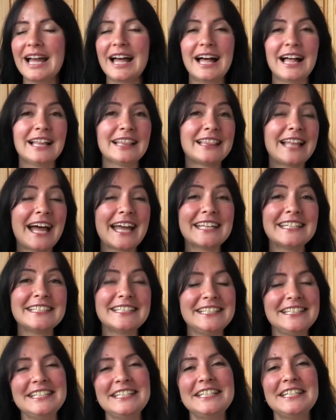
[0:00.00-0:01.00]
Light,
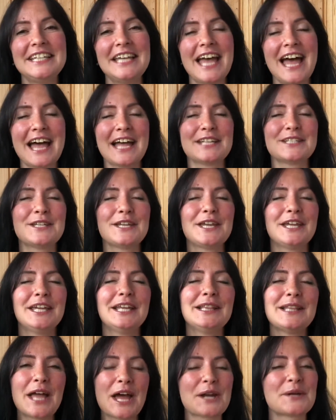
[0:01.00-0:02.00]
easy and
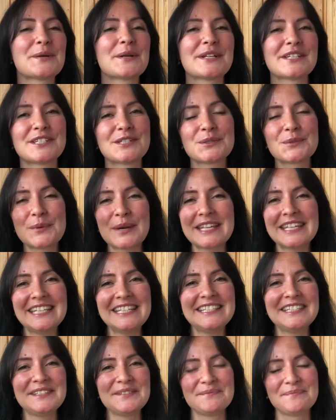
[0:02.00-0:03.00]
hilarious
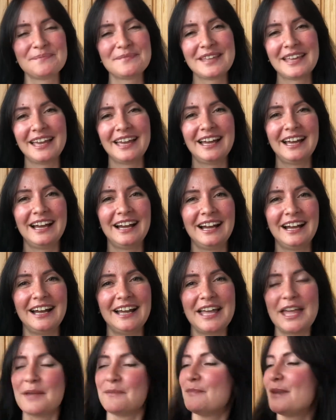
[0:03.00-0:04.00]
reading
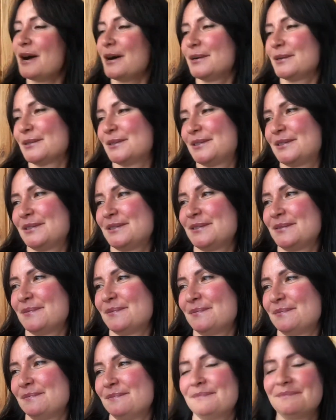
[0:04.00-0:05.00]
about
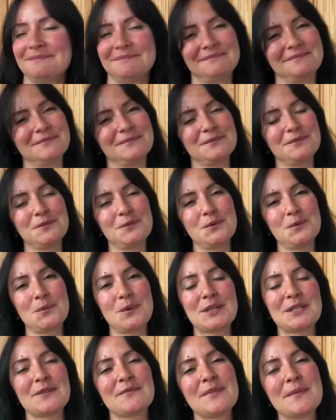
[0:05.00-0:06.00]

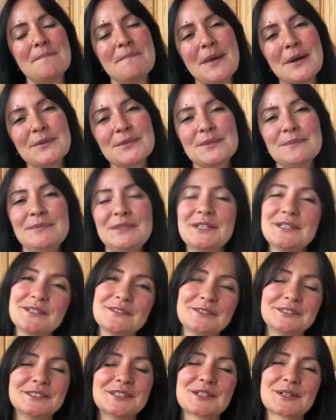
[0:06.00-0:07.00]
one of the most
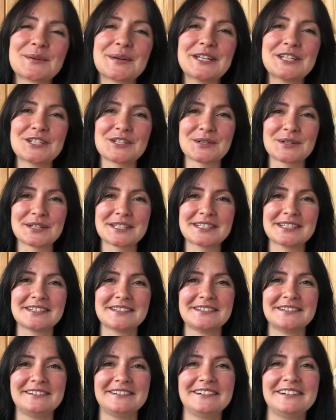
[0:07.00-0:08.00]
beautiful creatures
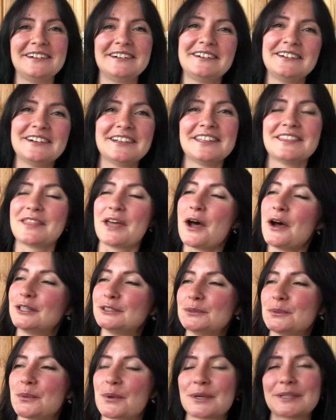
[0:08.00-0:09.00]
in the
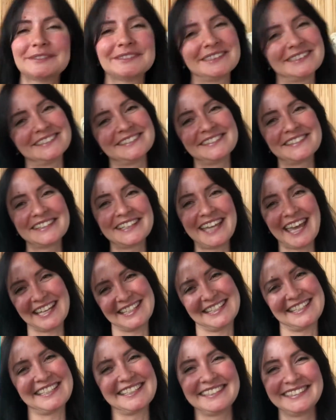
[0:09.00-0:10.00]
whole world,
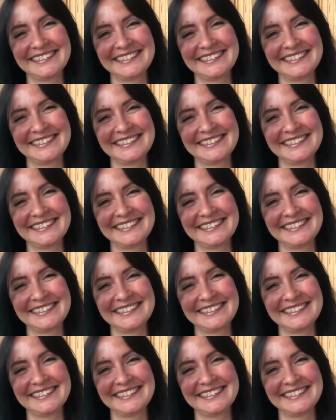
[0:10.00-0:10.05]
cats.